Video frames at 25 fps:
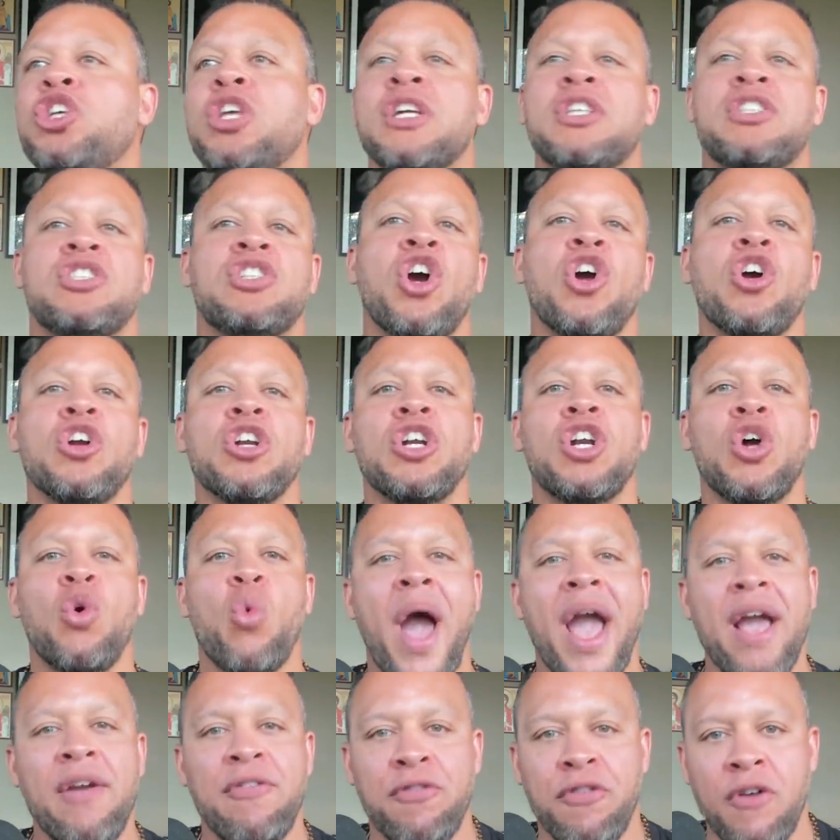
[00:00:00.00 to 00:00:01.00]
turning
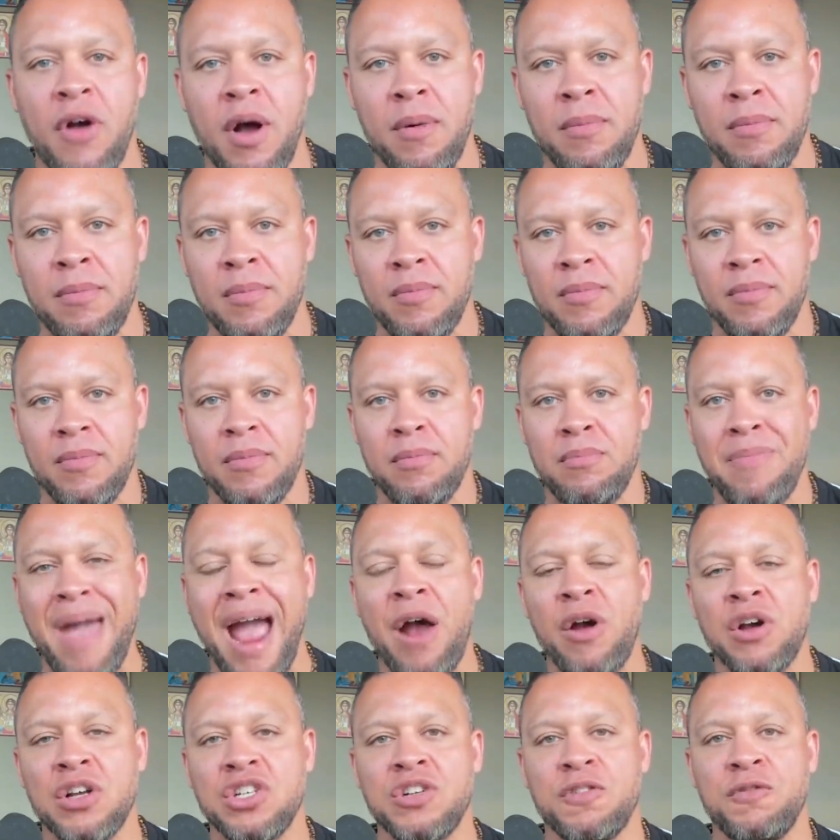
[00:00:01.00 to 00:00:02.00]
away from
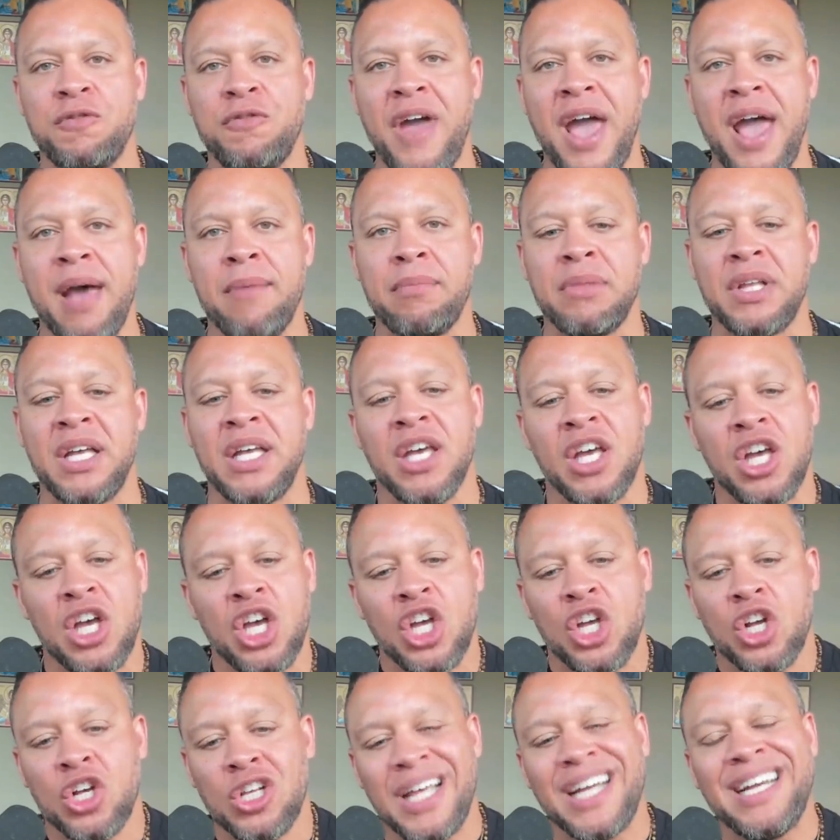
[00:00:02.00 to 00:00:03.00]
marriage and family,
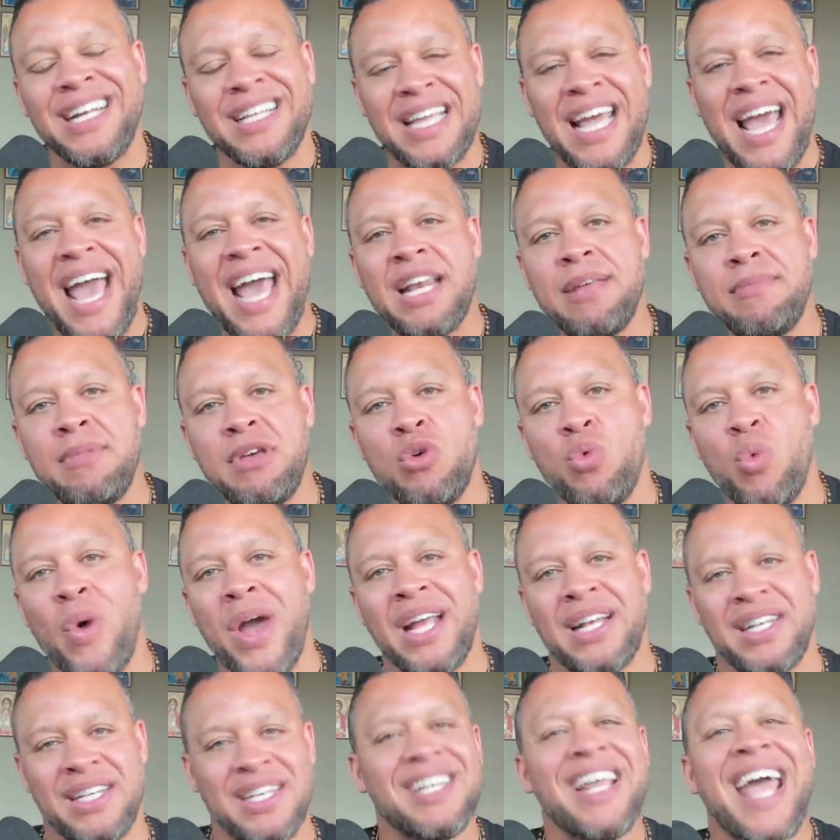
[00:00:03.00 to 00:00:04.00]
you're letting the enemy
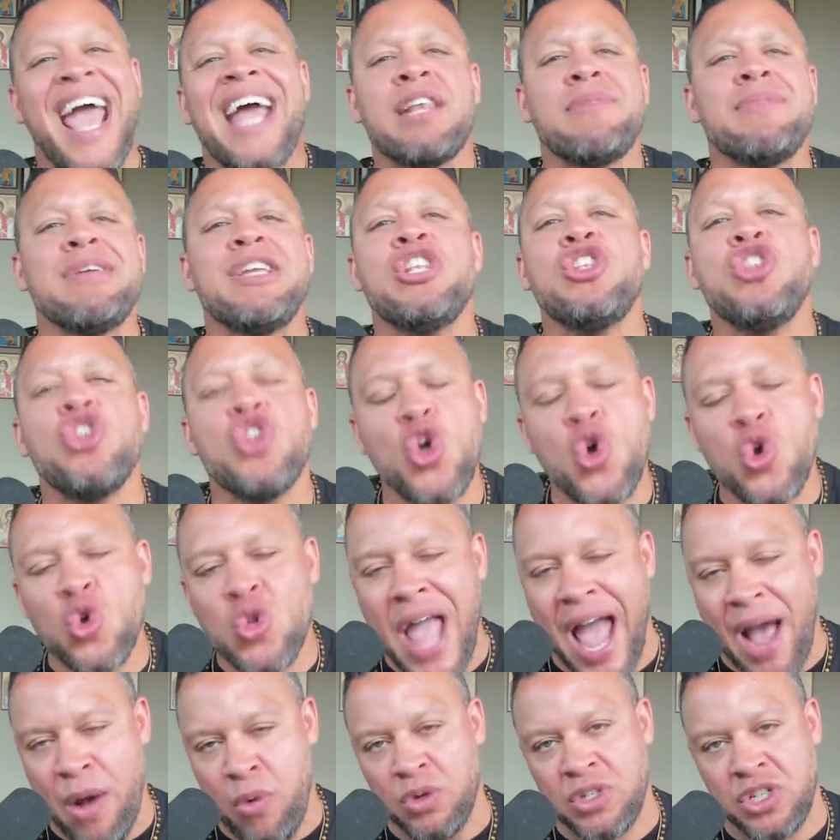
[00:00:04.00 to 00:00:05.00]
win. The enemy knew
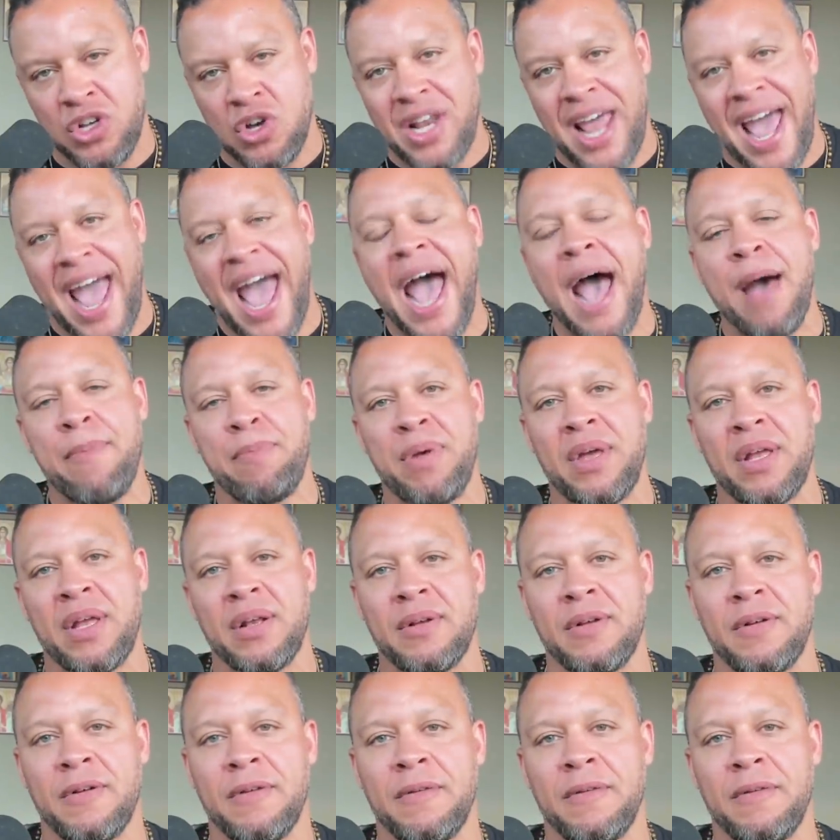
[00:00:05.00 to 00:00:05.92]
that was going to happen.